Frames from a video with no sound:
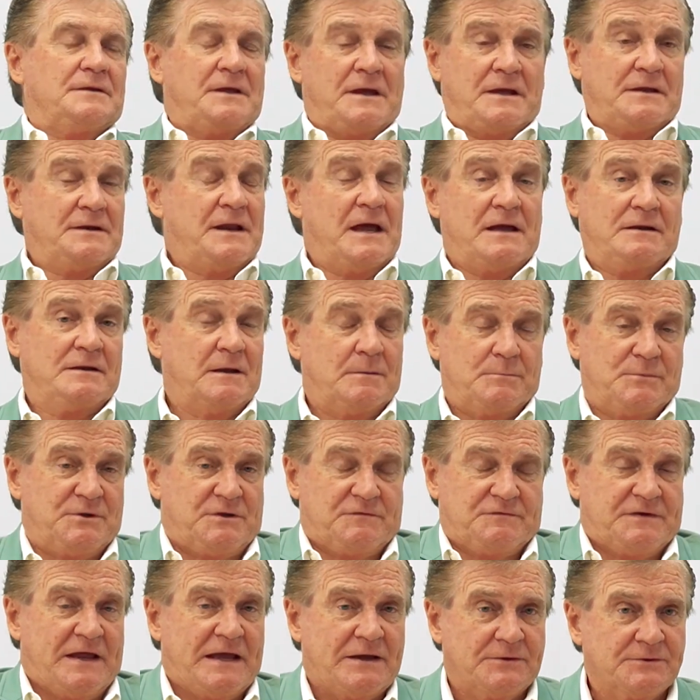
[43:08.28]
yeah no, no, I
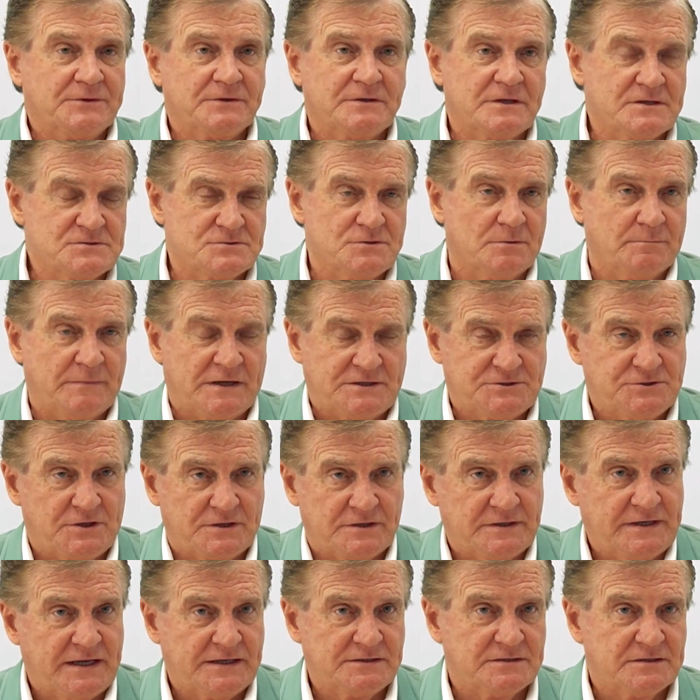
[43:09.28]
mean, now there's not much I
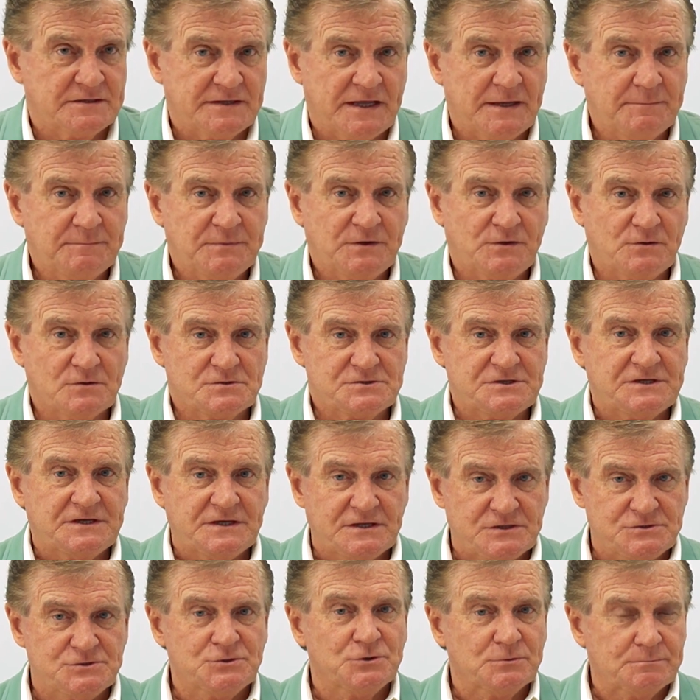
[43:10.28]
can add to that because it
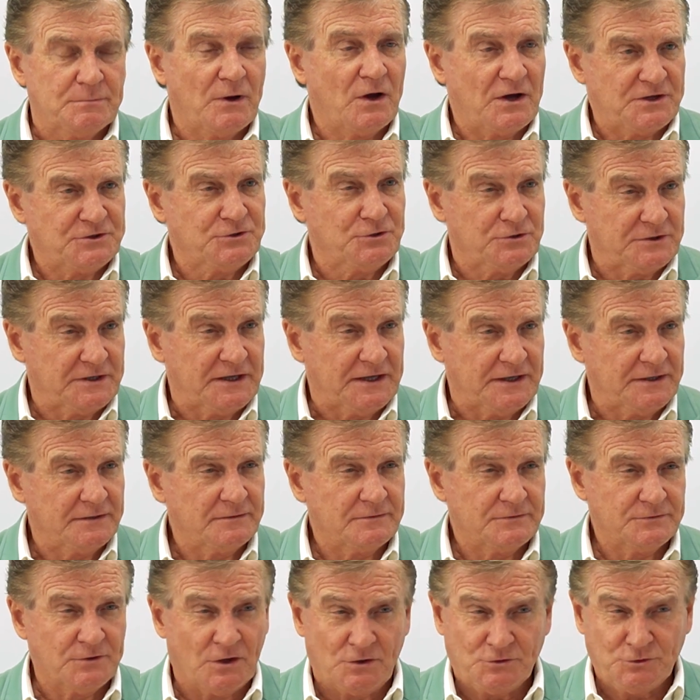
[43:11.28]
is you buy, you
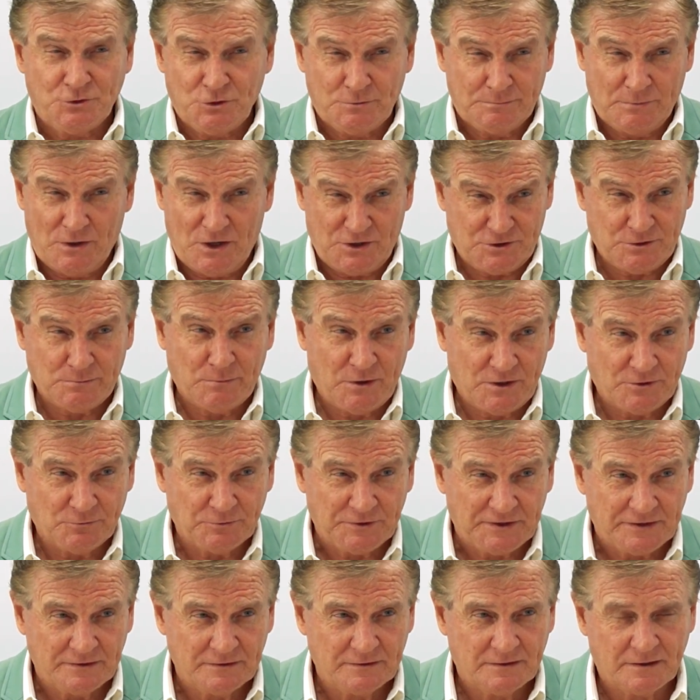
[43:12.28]
get, not you buy, you might
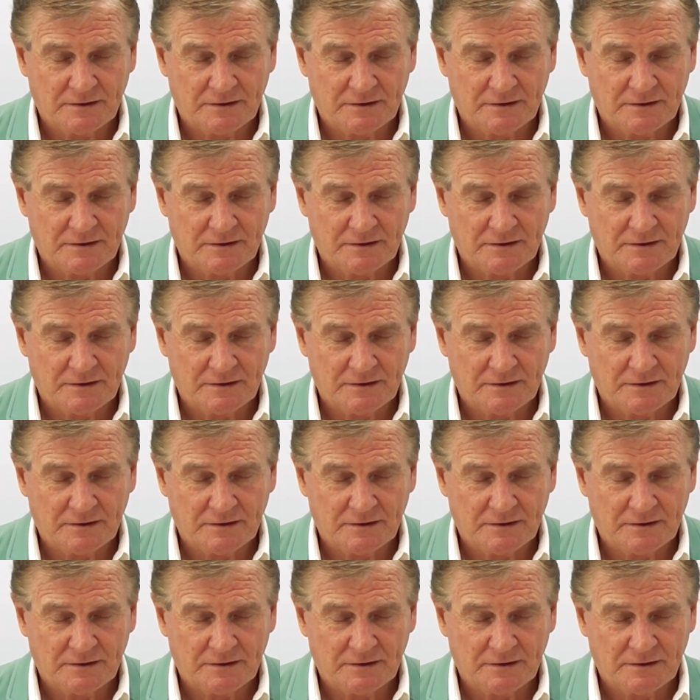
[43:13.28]
win.